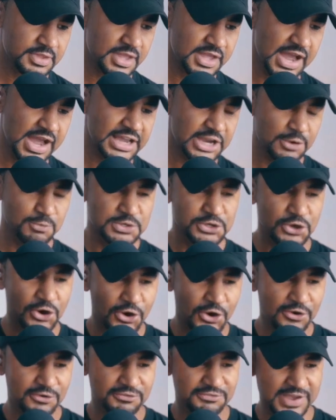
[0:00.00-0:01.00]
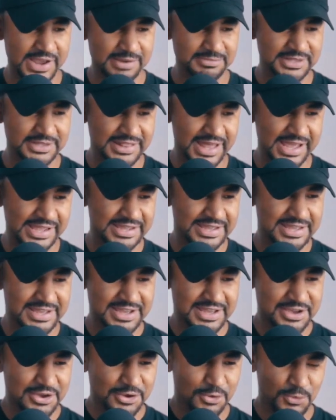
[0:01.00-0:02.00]
I can recall, family, like
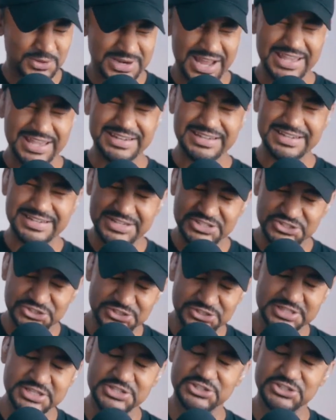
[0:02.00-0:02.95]
when I initially